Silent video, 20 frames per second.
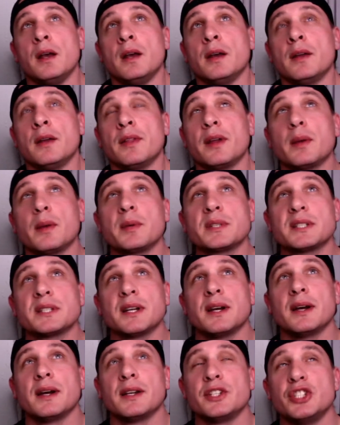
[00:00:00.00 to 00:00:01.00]
There was
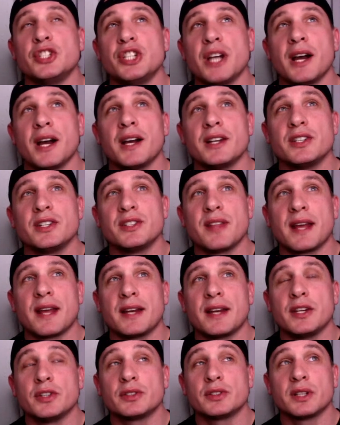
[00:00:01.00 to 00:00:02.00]
a judge that
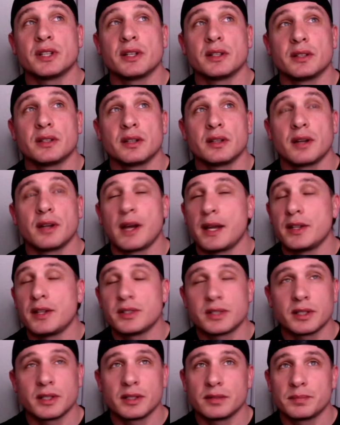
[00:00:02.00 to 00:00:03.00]
used to I used
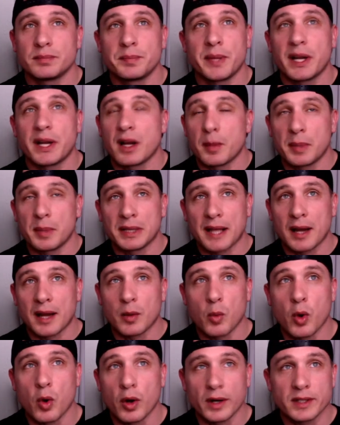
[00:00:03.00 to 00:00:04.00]
to pick up a lot of
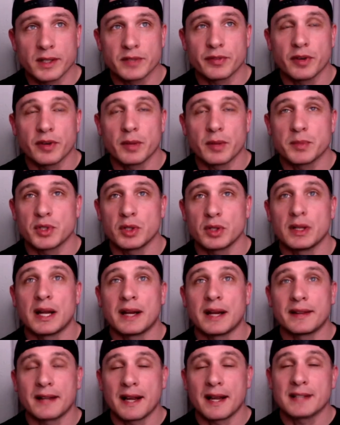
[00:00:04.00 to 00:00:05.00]
warrants from, so a lot of
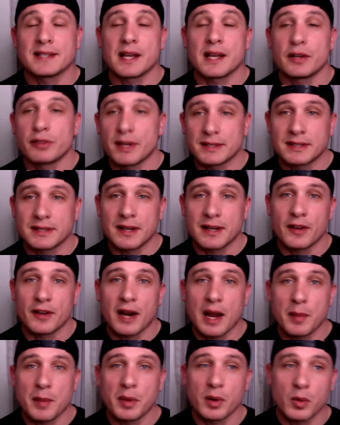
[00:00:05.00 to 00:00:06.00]
the guys that arrested on their
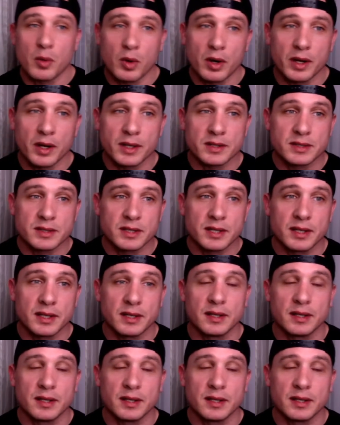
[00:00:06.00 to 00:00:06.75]
high bail warrants.